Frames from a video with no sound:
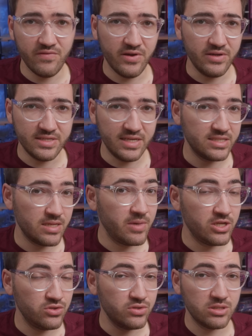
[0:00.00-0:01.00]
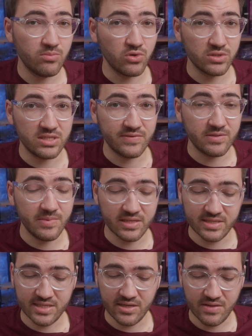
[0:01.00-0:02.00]
very dense. I might do some more stuff to make
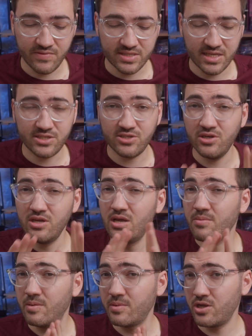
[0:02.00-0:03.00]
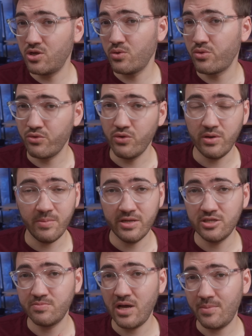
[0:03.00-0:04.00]
the sound even denser. But I'm going to go through and I'm going
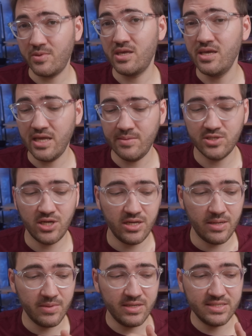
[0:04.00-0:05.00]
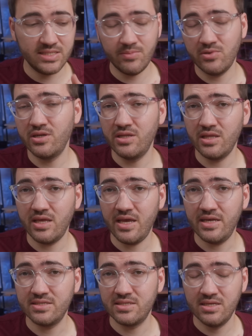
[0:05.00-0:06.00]
to just pop the keycaps on. I'm going to assemble it into the
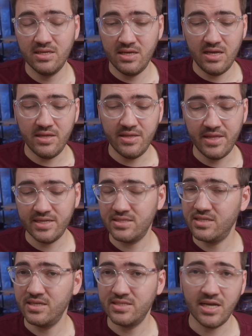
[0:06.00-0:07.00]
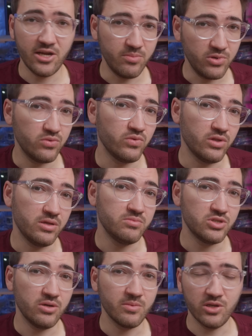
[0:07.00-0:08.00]
case, and then that's the entire build, really.
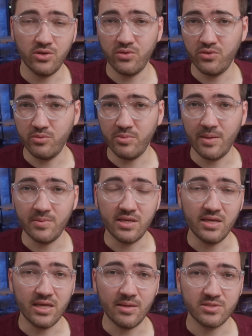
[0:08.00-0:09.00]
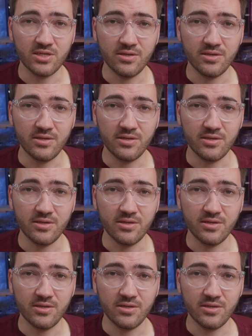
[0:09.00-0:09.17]
So I'm going to go through and pop the keycaps